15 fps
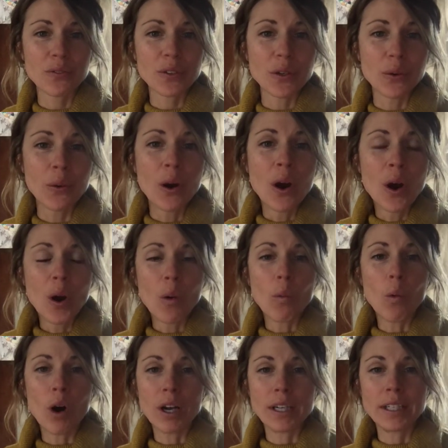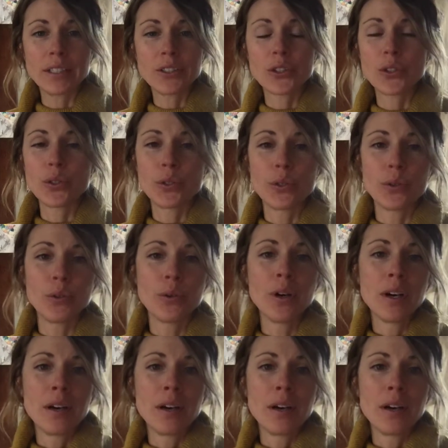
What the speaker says: you wanted to